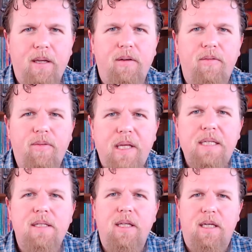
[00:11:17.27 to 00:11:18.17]

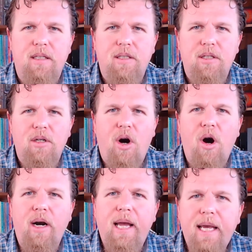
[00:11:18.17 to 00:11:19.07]
These things
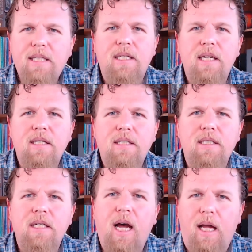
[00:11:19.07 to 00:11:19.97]
are excellent
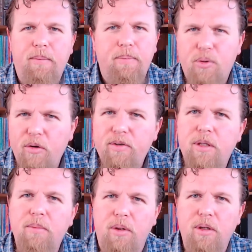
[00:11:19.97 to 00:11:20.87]
and
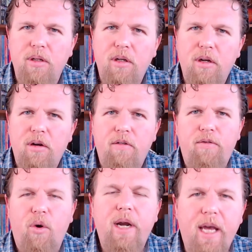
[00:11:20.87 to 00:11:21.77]
profitable
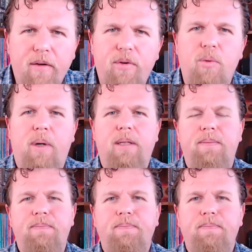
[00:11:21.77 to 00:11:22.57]
for everyone.